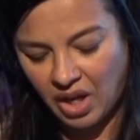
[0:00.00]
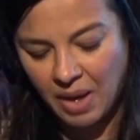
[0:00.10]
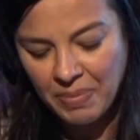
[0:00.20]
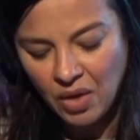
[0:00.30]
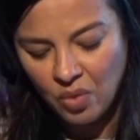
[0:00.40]

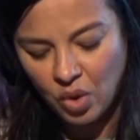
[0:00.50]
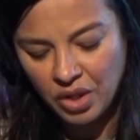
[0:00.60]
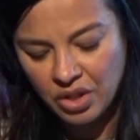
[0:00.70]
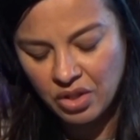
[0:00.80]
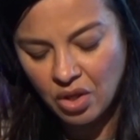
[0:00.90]
Okay,
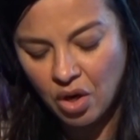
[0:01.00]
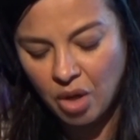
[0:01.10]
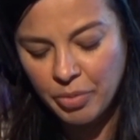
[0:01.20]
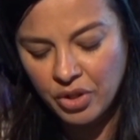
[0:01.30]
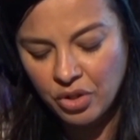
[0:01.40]
what does
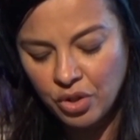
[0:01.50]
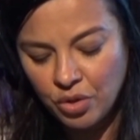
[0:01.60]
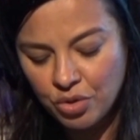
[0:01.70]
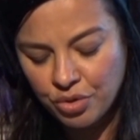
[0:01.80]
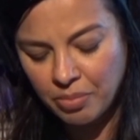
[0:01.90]
carbon
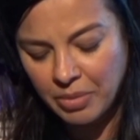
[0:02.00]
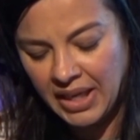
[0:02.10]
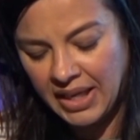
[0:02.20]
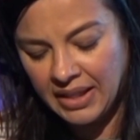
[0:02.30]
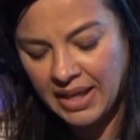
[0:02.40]
neutral
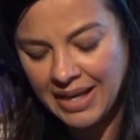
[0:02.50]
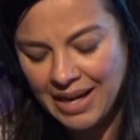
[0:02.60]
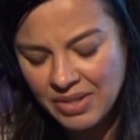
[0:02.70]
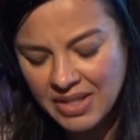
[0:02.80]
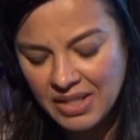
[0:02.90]
mean, and
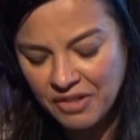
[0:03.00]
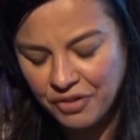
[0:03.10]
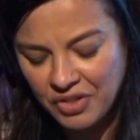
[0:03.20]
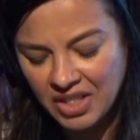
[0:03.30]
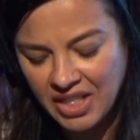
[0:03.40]
how is that
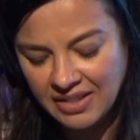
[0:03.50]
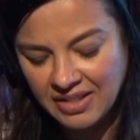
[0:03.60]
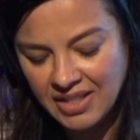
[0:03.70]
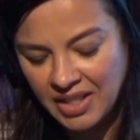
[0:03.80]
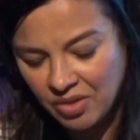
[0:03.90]
different to net
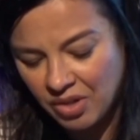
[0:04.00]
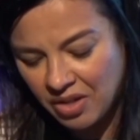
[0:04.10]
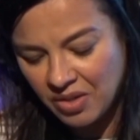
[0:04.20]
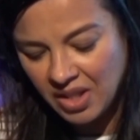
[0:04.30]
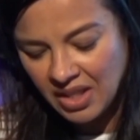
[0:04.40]

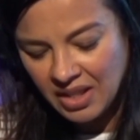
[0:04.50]
zero?